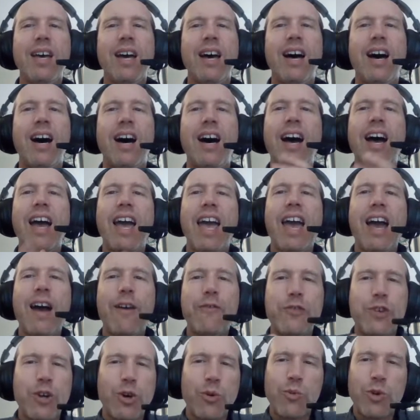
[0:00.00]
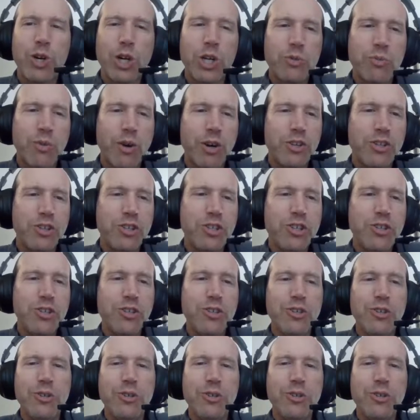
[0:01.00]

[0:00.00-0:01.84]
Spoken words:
After World War II,